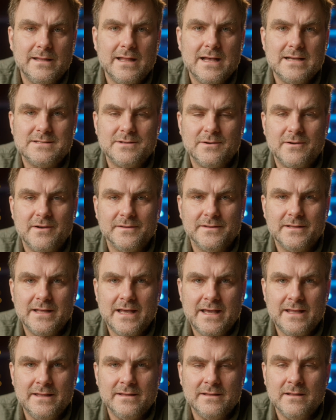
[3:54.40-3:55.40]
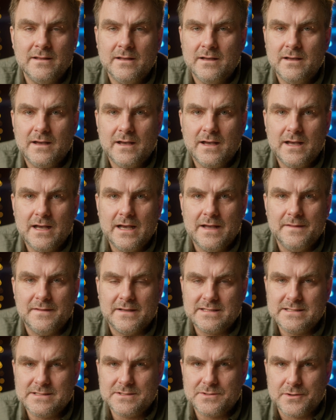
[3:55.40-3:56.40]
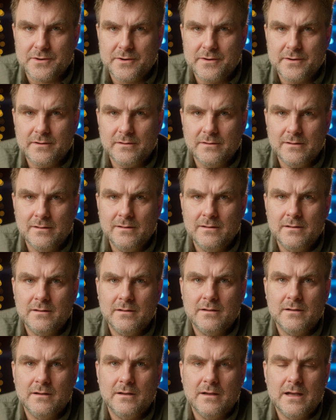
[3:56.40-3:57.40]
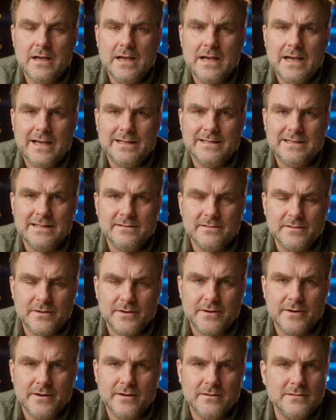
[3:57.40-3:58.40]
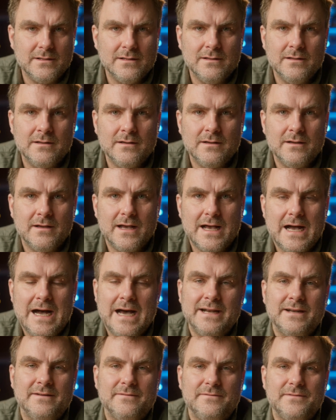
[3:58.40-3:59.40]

it has to contain an external, an internal, and a